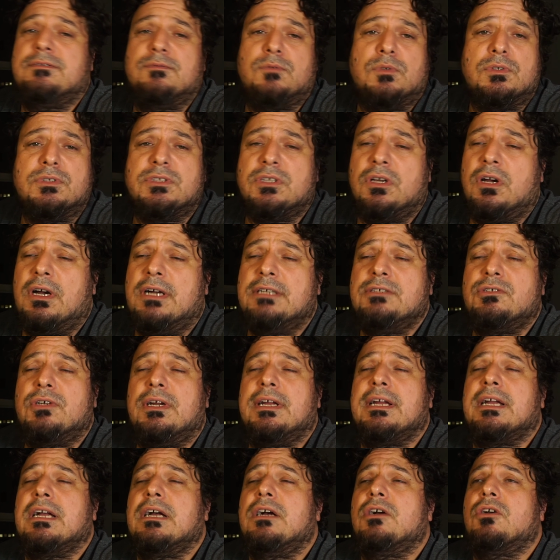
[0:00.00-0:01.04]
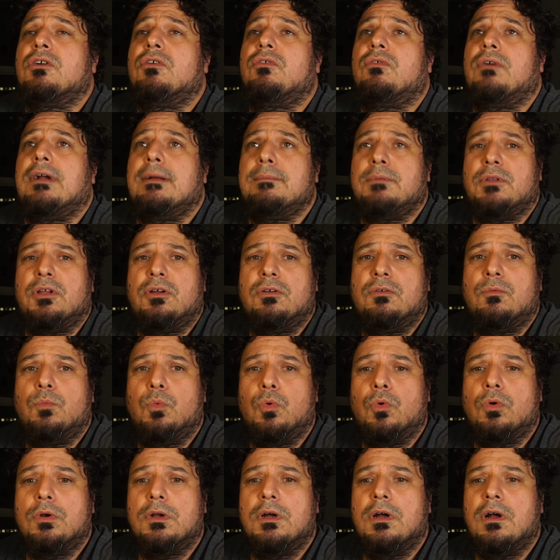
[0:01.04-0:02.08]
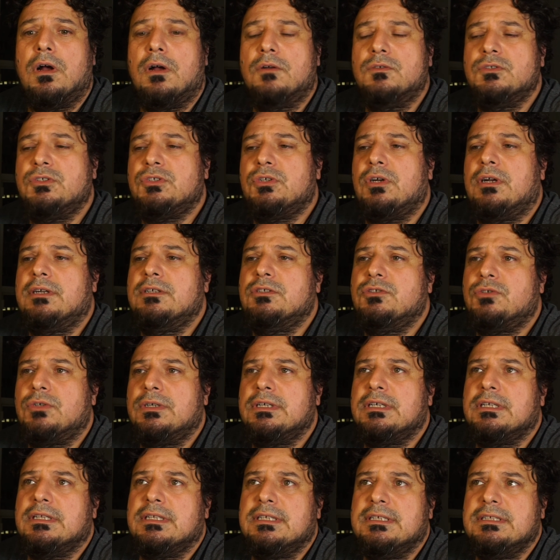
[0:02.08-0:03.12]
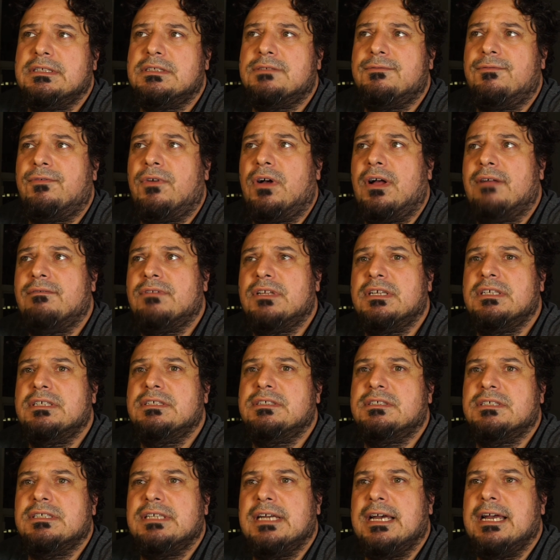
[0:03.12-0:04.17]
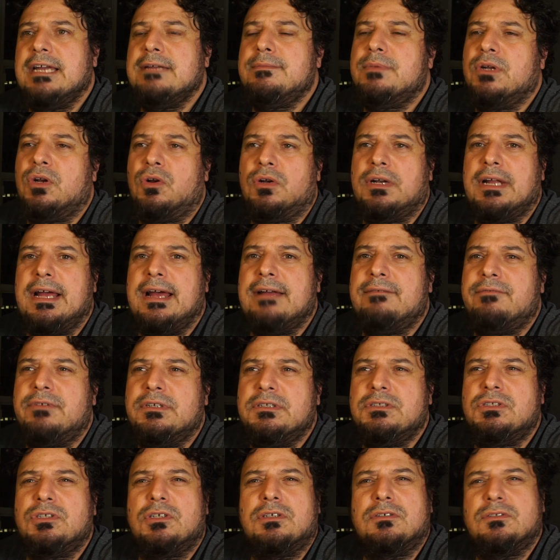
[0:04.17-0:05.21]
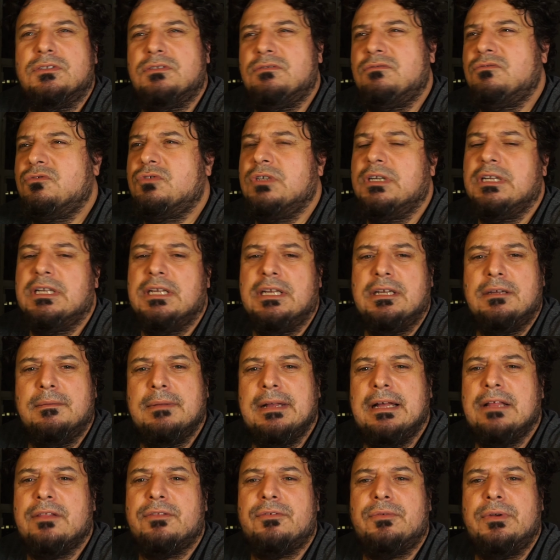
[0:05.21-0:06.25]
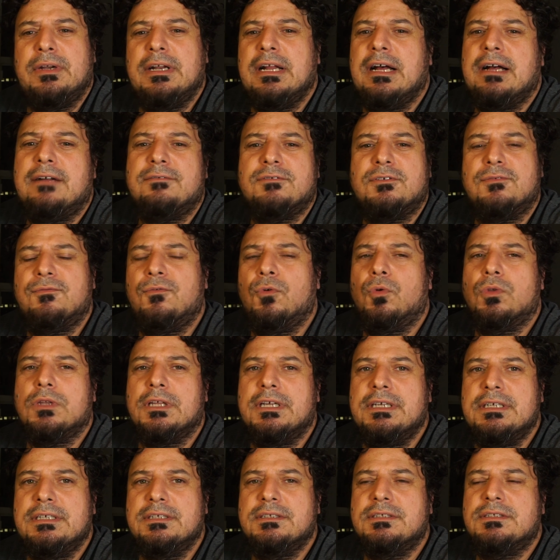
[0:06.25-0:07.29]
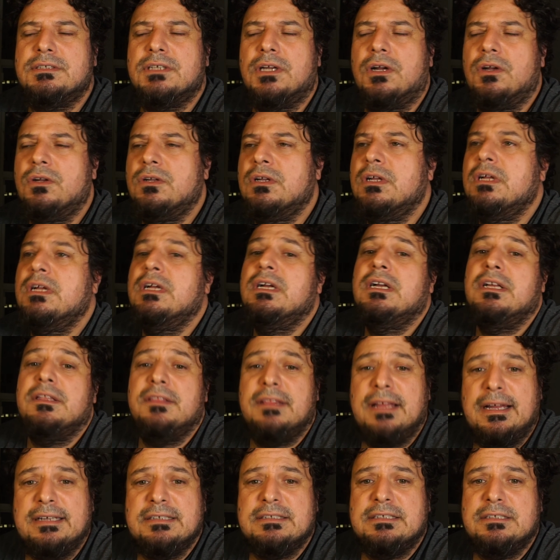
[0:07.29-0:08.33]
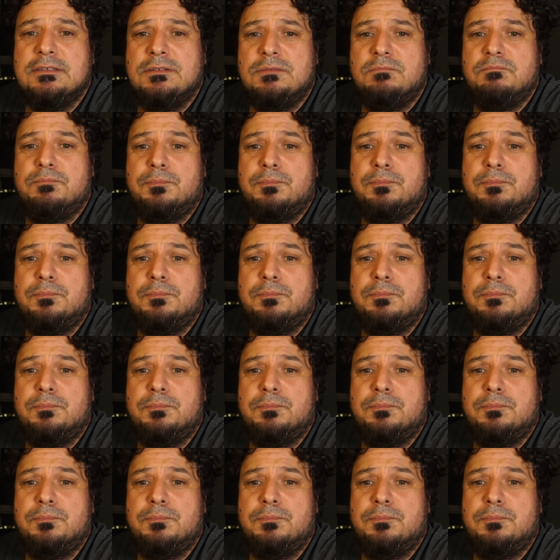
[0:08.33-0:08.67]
was I drank a crap load of water. I was trying to drink at least 5 litres a day, but on average I was drinking about 3.5 to 4 litres. So that did